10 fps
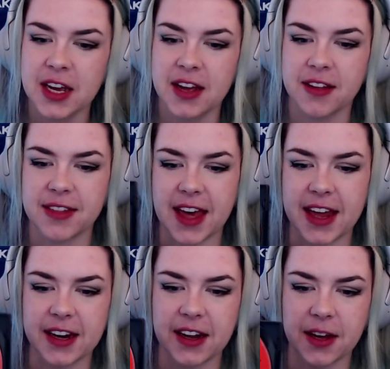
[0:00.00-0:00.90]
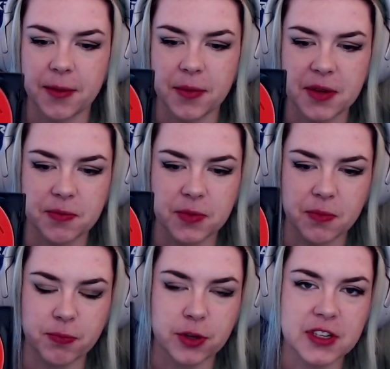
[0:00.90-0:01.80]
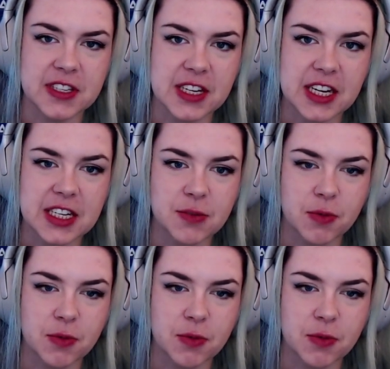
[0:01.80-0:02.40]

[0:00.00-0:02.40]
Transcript: then proceed